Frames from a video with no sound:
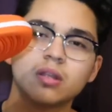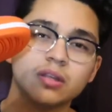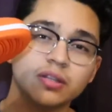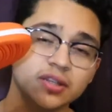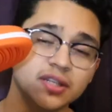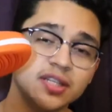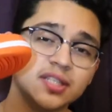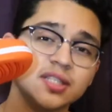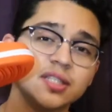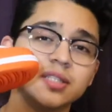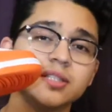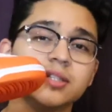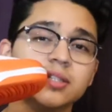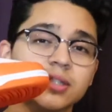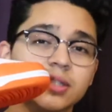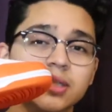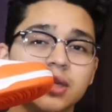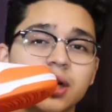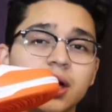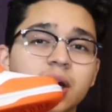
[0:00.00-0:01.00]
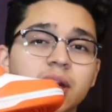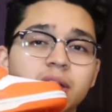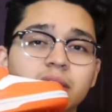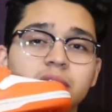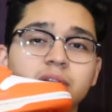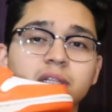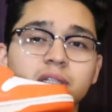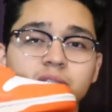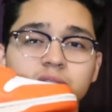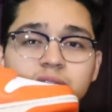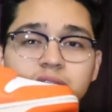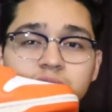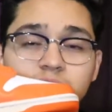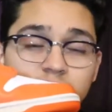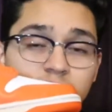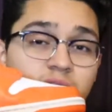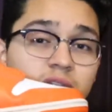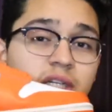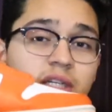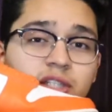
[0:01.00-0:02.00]
this is a good is a
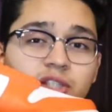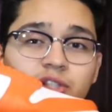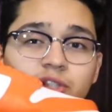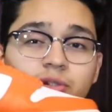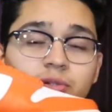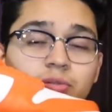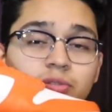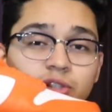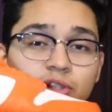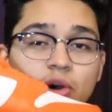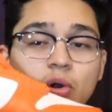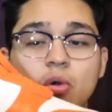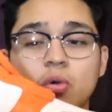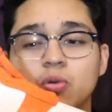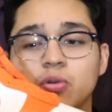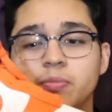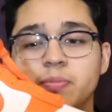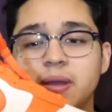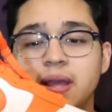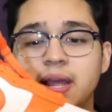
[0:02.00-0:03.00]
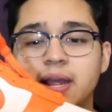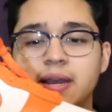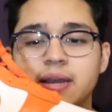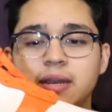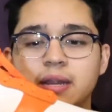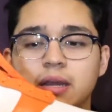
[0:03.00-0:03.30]
good shoe to hold, man.